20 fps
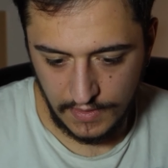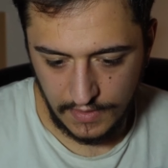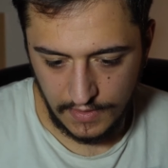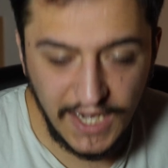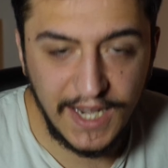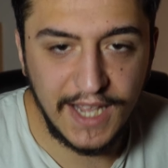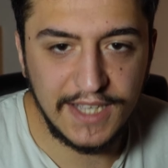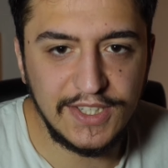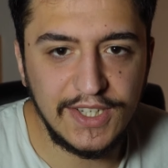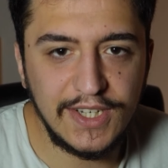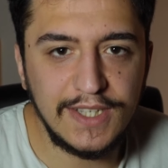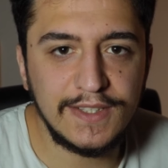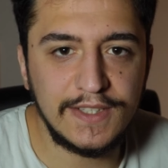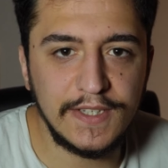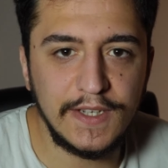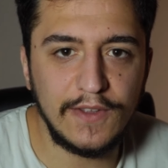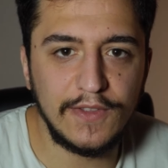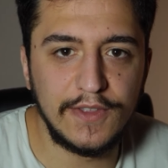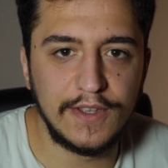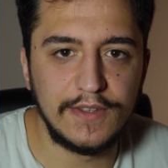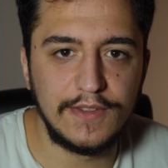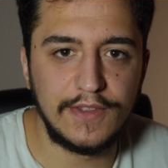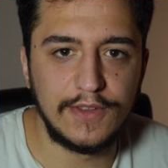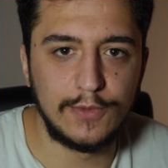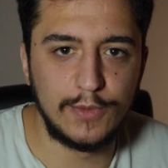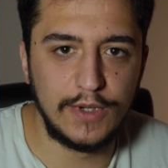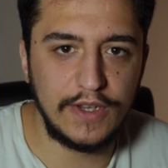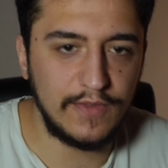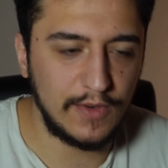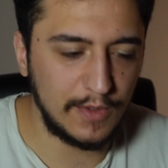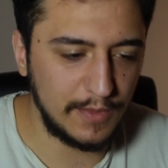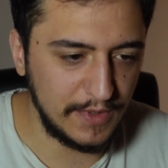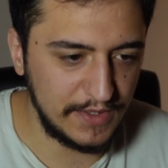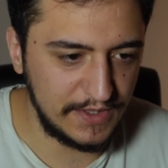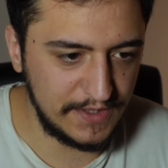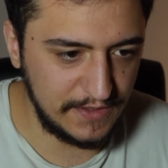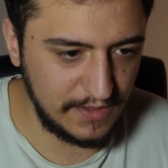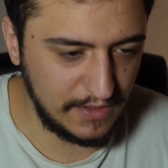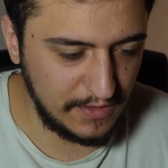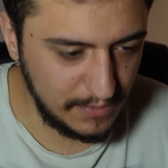And as you can tell, the reverb
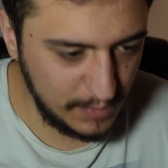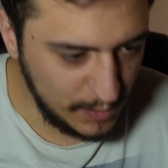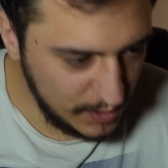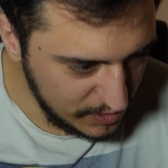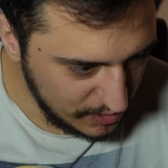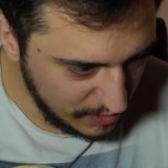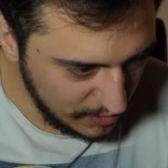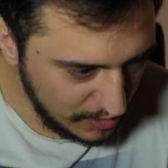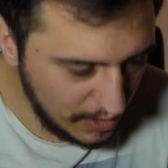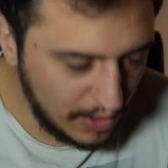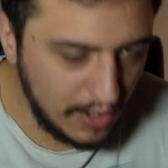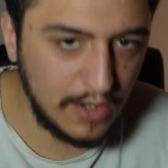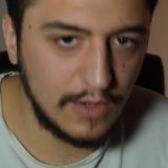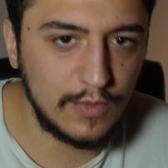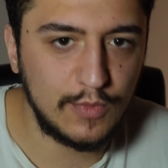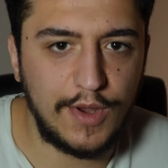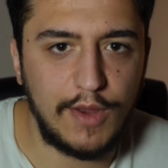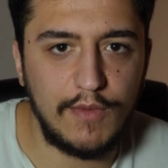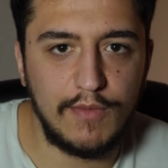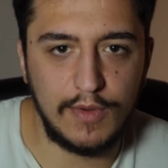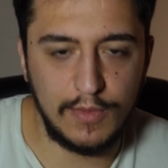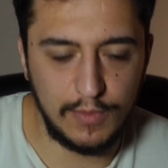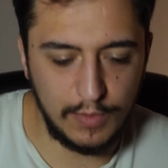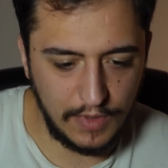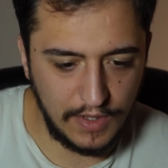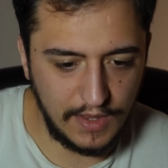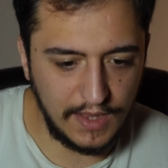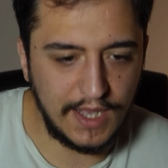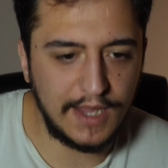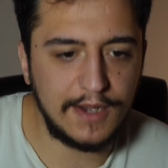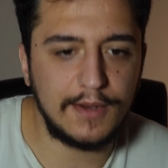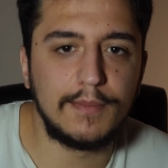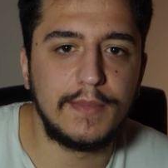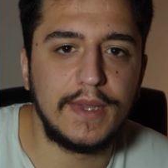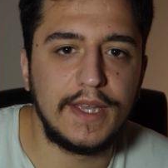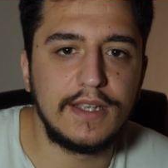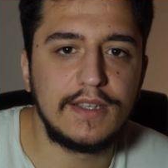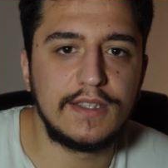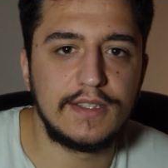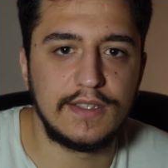is a long reverb, a lot of
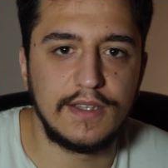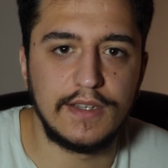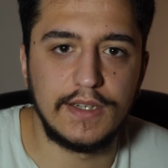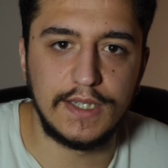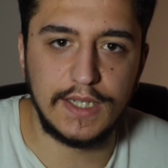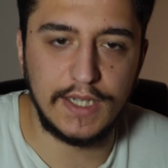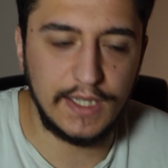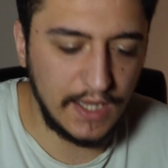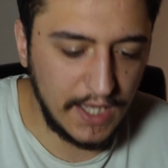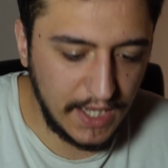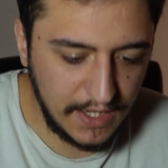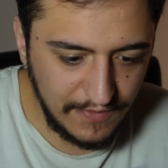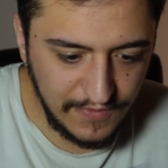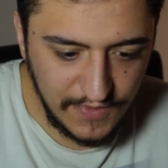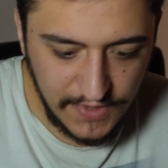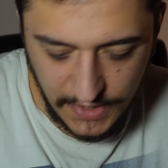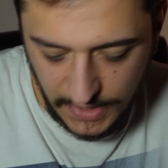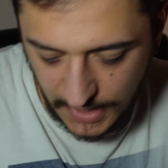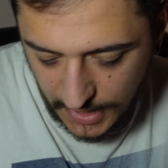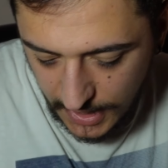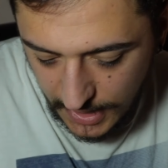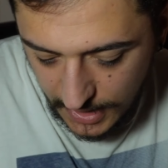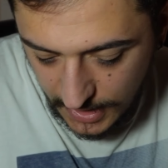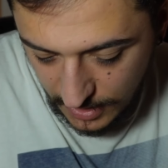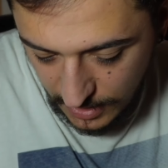mix, a lot of decay.